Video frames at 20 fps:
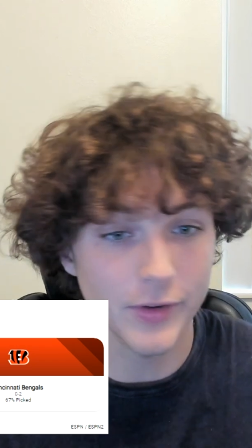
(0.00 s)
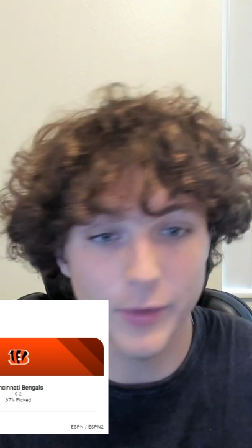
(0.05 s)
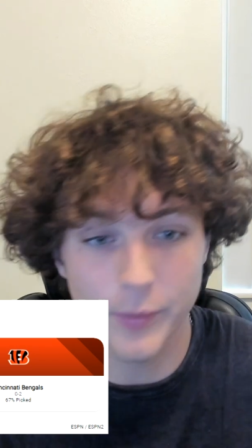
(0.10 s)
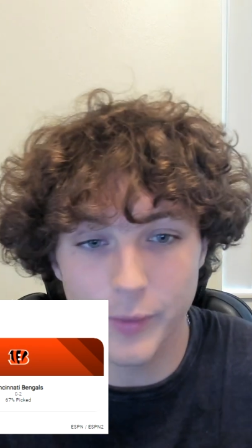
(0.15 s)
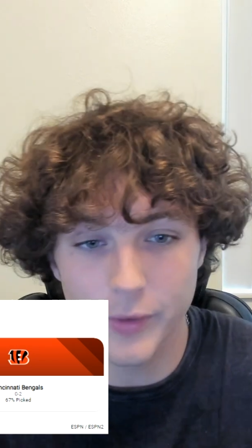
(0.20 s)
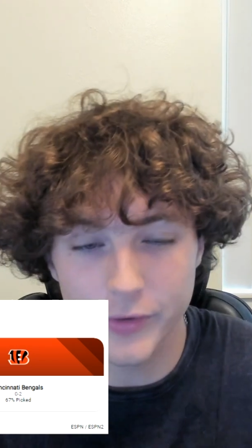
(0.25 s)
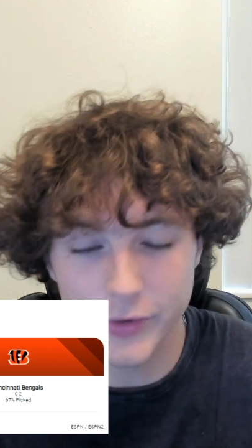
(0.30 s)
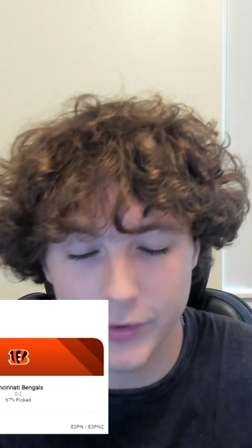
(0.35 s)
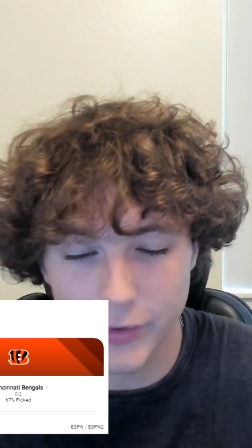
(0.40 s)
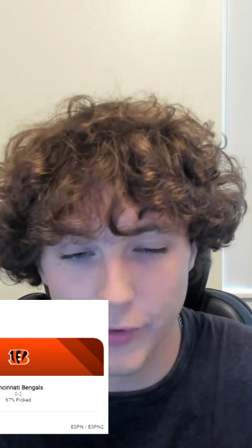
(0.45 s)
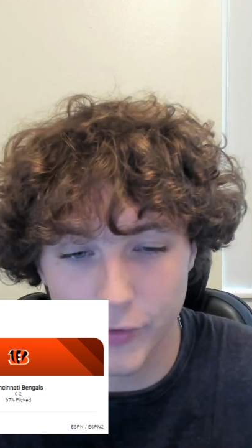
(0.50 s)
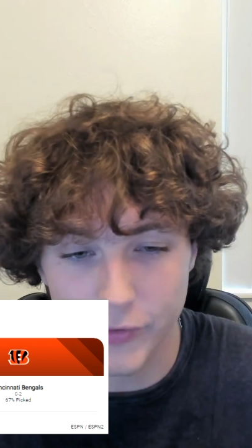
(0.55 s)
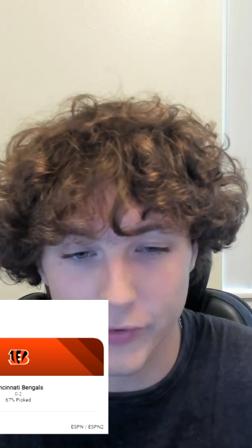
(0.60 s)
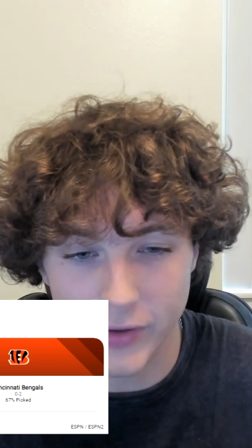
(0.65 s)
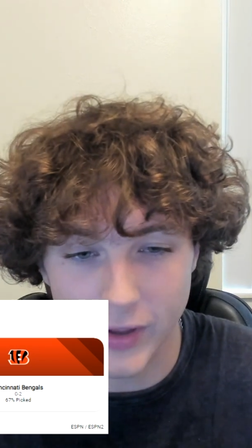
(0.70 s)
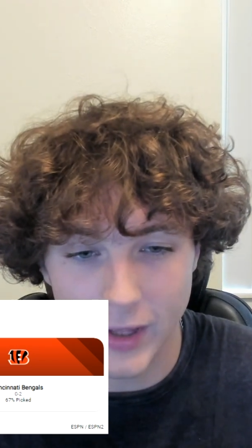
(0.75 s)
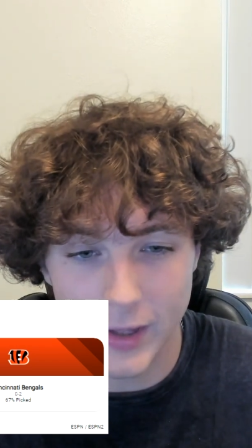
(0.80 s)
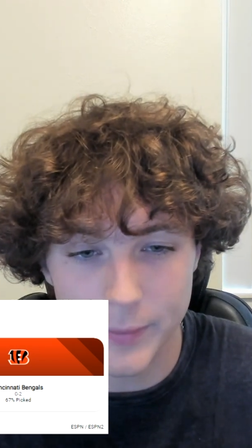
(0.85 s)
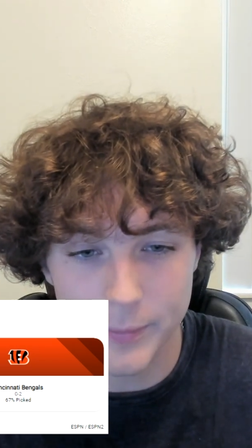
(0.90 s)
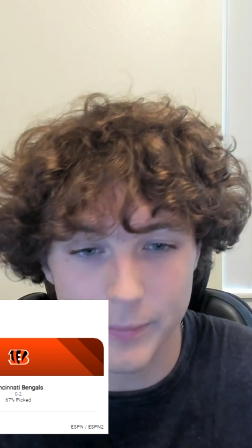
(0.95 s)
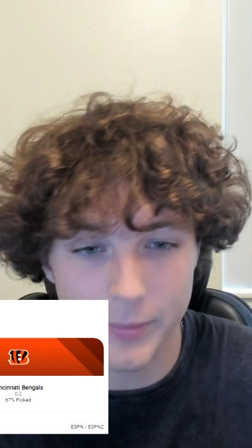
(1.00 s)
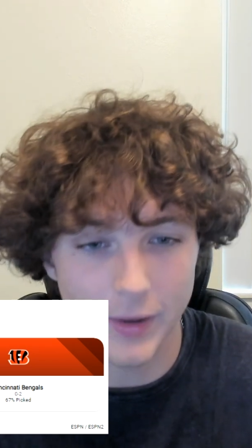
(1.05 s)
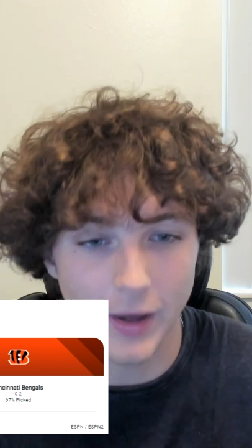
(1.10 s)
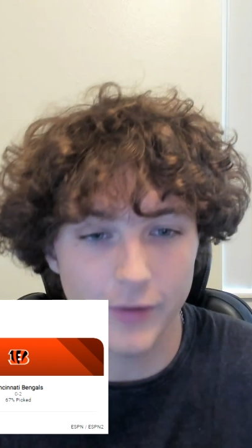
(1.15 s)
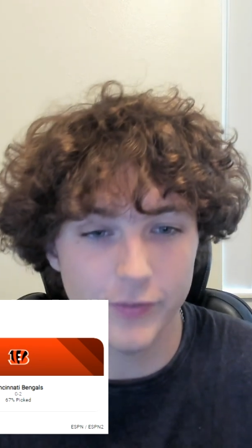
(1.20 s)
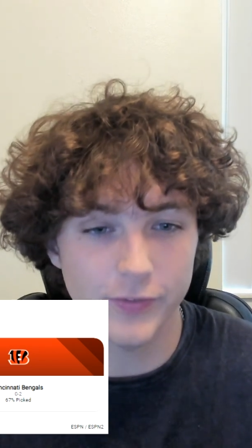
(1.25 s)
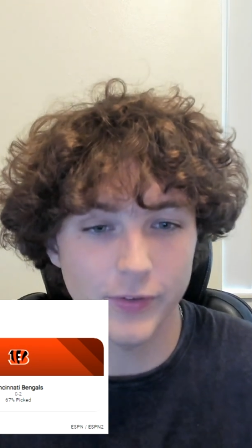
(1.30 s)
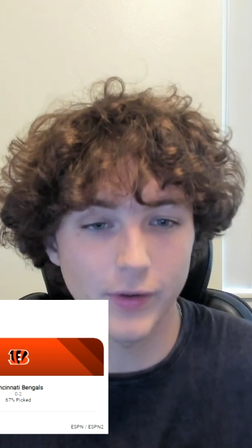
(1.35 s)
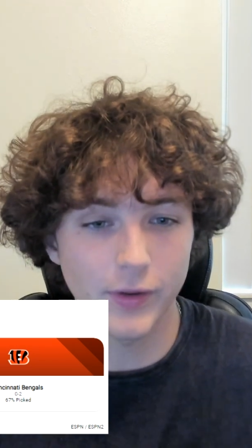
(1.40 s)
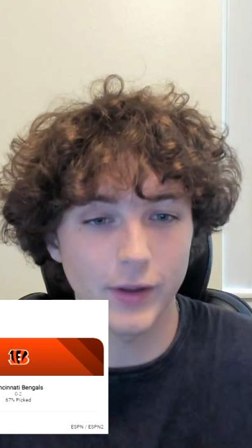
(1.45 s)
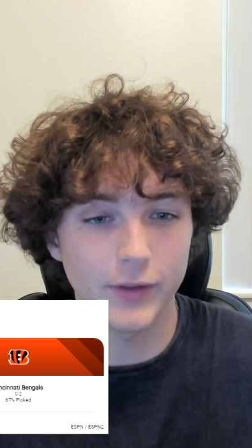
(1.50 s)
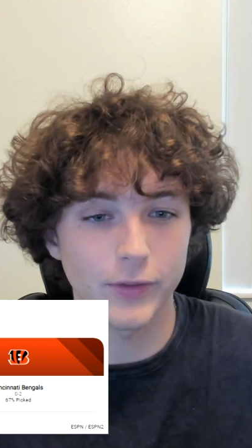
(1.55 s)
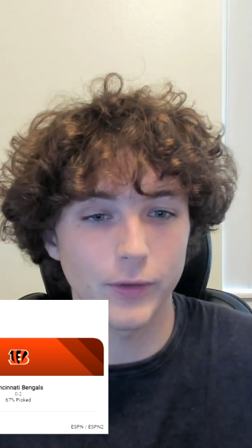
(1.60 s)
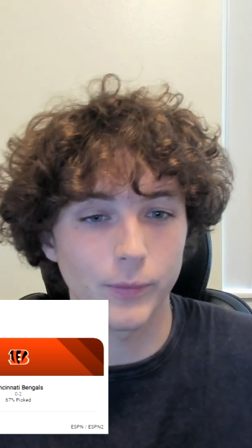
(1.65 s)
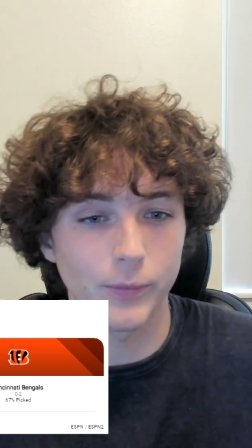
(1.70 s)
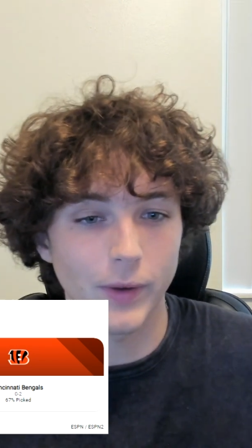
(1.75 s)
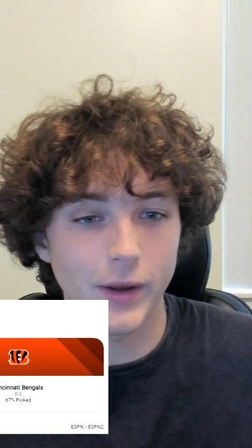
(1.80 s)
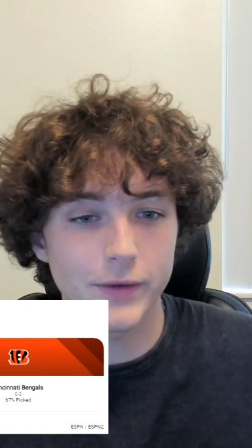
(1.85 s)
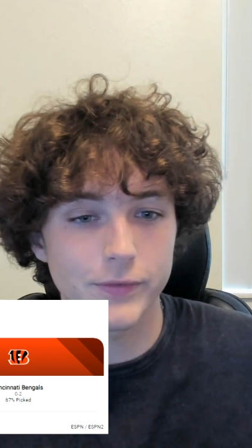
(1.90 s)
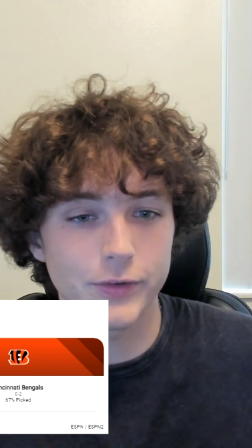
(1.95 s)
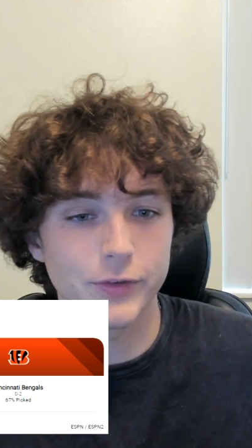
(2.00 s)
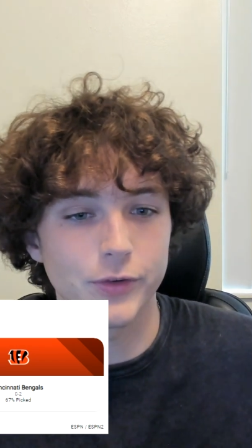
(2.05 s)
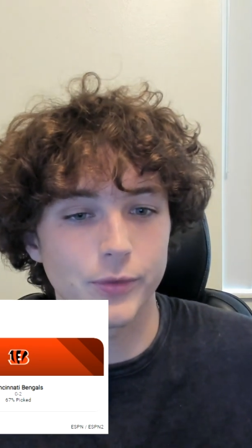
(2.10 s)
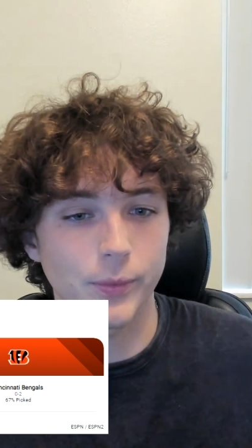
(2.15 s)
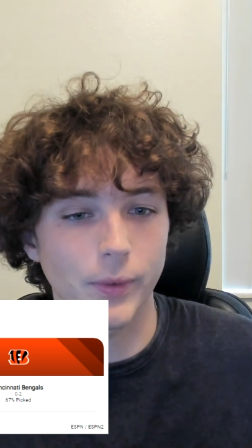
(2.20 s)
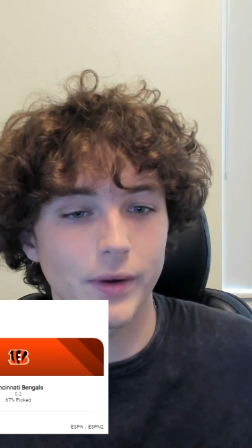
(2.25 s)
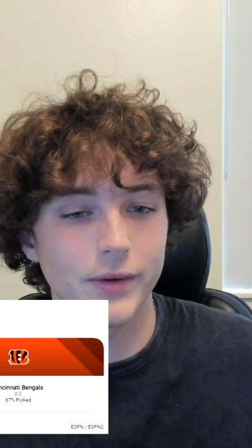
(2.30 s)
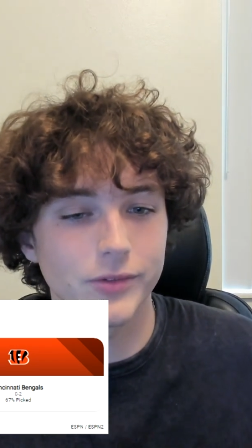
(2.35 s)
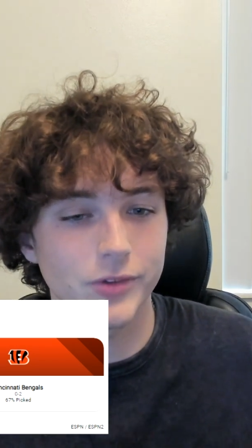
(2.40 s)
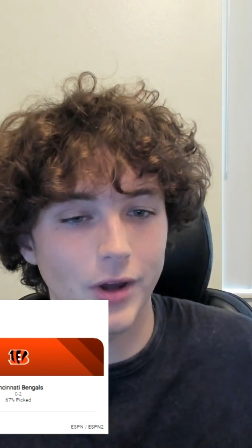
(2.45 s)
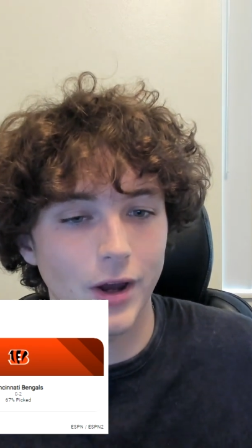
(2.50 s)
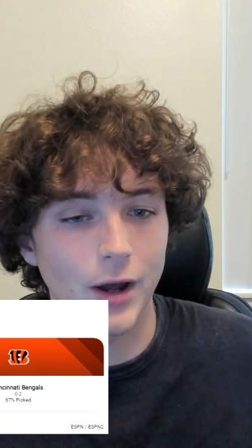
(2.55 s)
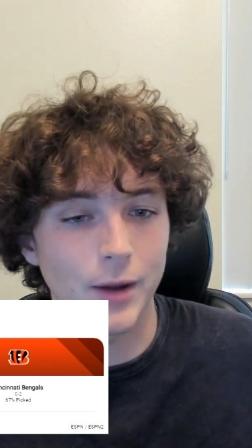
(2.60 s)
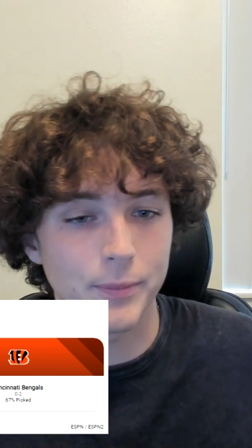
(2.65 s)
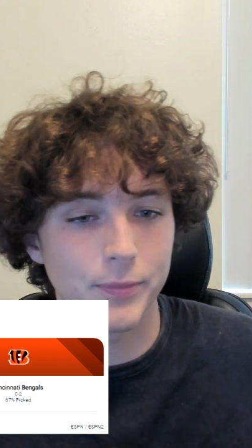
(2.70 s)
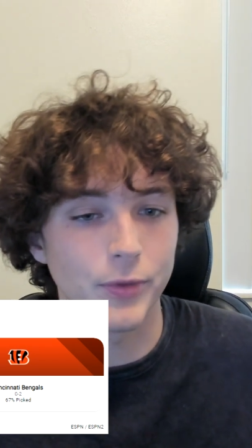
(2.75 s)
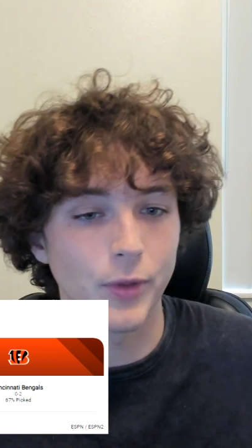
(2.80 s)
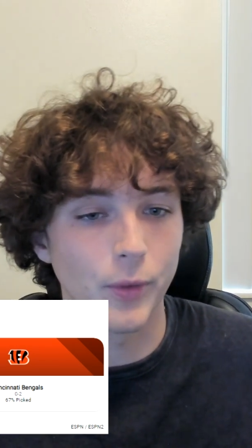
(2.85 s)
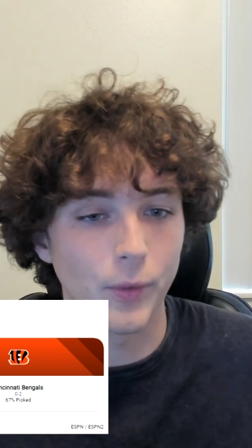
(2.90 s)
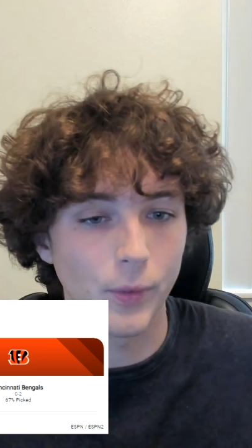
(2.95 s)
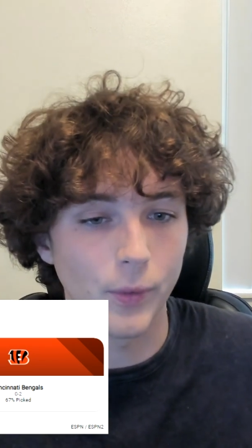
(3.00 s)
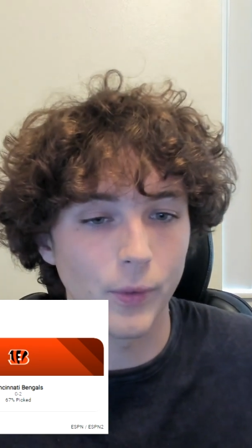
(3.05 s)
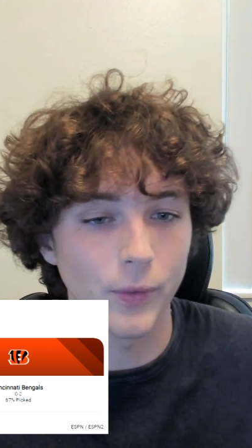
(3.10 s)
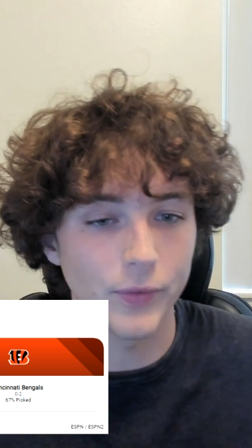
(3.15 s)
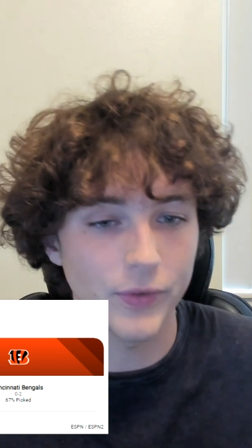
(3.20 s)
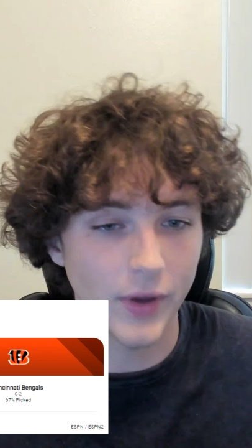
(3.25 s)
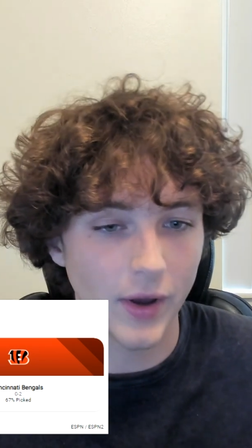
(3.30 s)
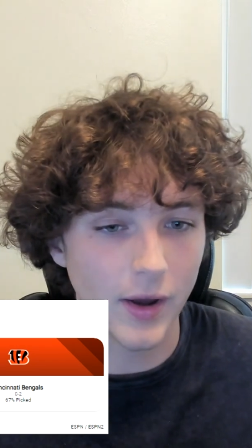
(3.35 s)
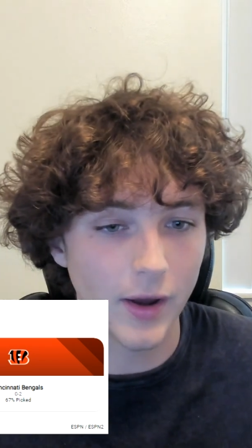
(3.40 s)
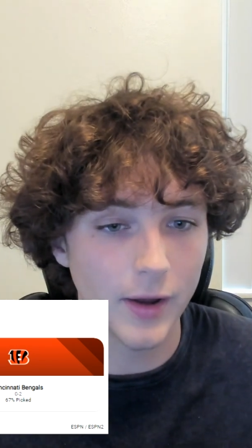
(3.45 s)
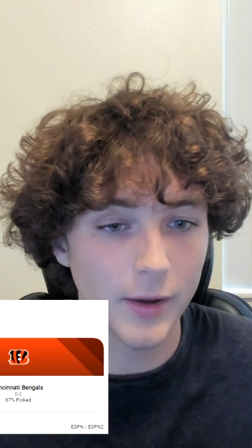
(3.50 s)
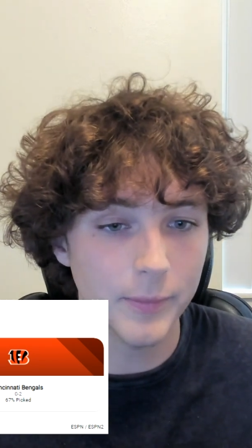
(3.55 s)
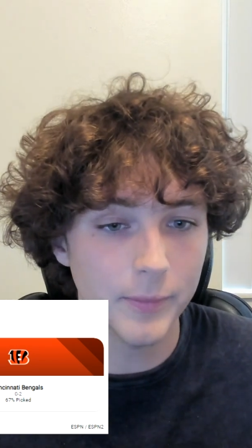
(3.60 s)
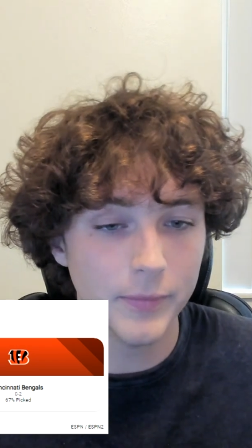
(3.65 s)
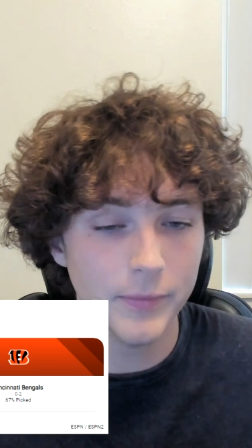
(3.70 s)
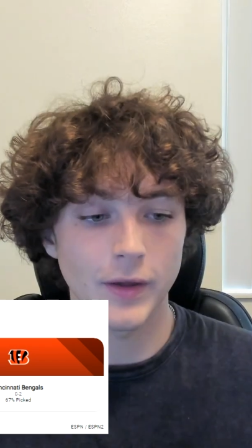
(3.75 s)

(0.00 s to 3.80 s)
It was a close game, but I felt like the Ravens were on top the whole time.